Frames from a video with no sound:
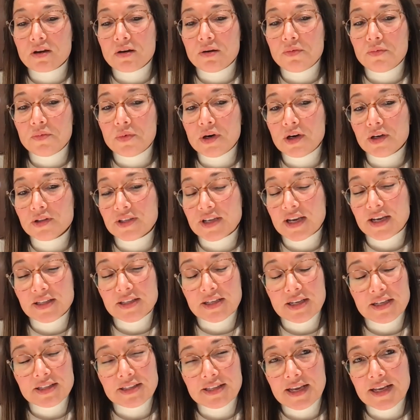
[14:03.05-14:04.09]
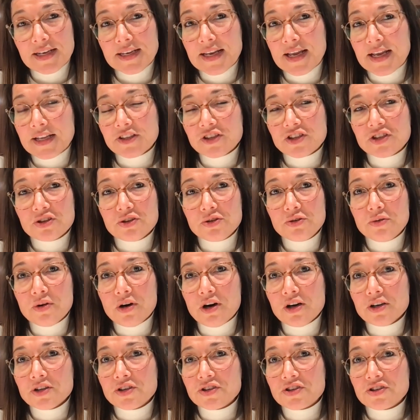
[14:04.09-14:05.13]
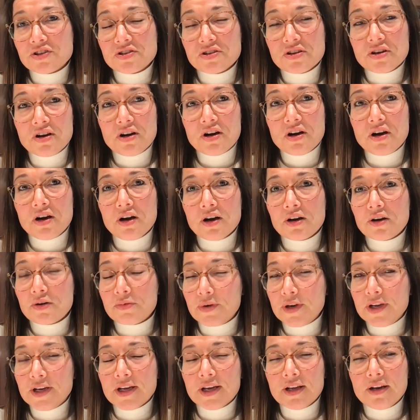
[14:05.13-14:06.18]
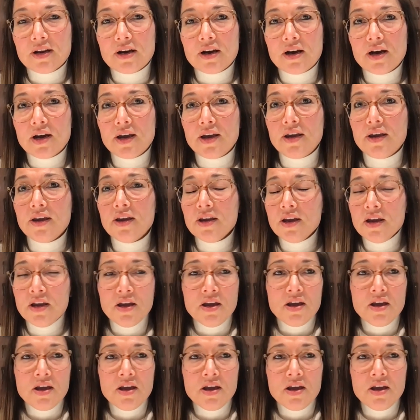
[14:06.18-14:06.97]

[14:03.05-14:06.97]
well, that, that led to us, uh, Karina and I,